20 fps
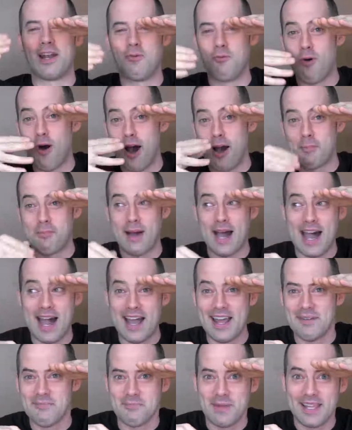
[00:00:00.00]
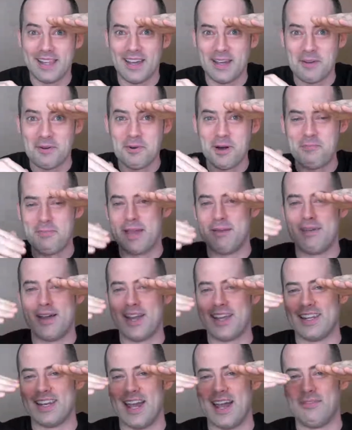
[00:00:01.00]
kind of walk by and be like, oh,
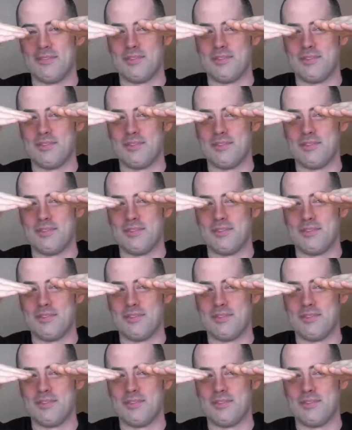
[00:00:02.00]
maybe I can